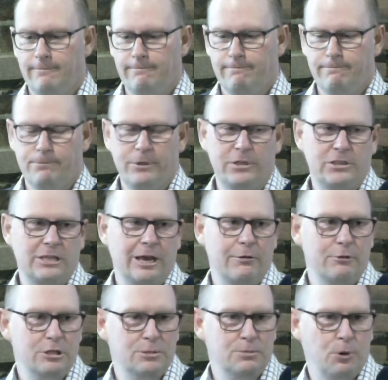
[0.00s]
But it's our
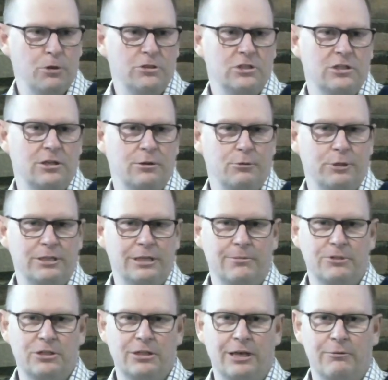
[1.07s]
response to the
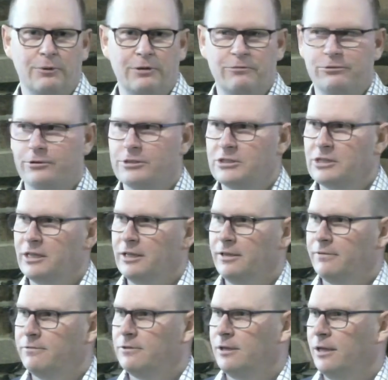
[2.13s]
redemption that we've
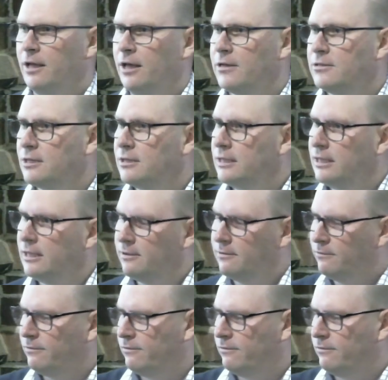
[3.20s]
received to live